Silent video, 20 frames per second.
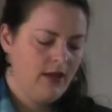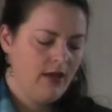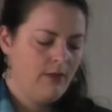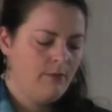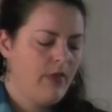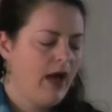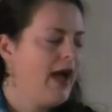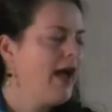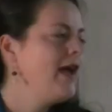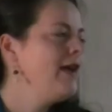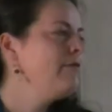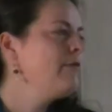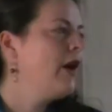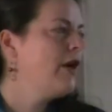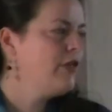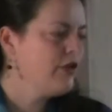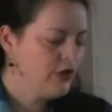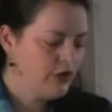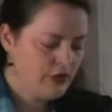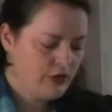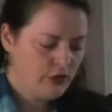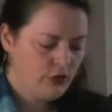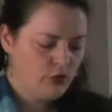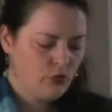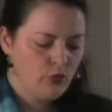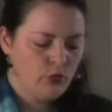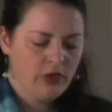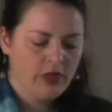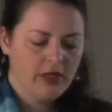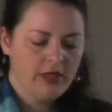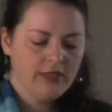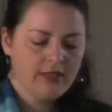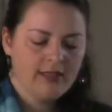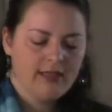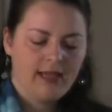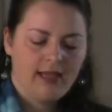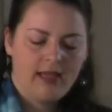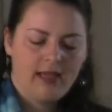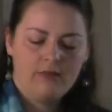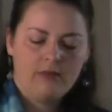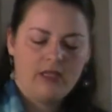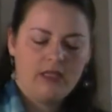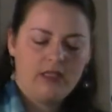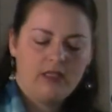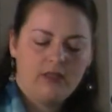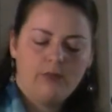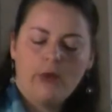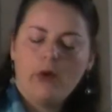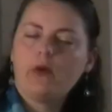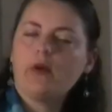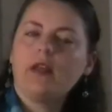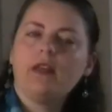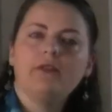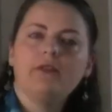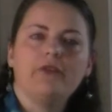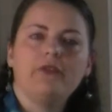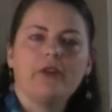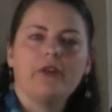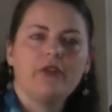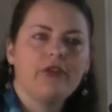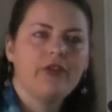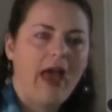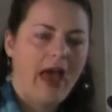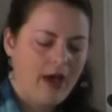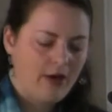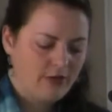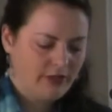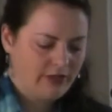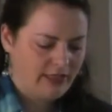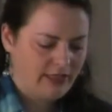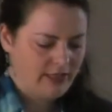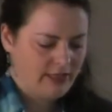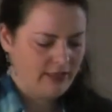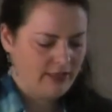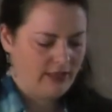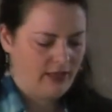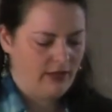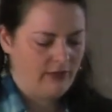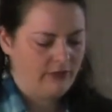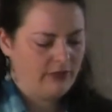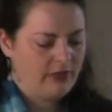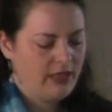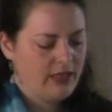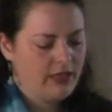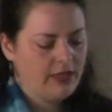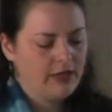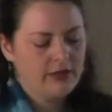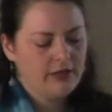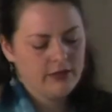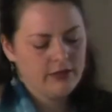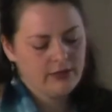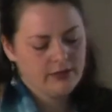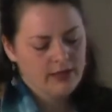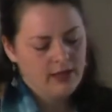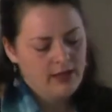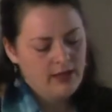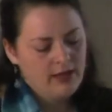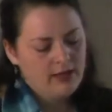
My mother knew words that had been spoken for thousands of years.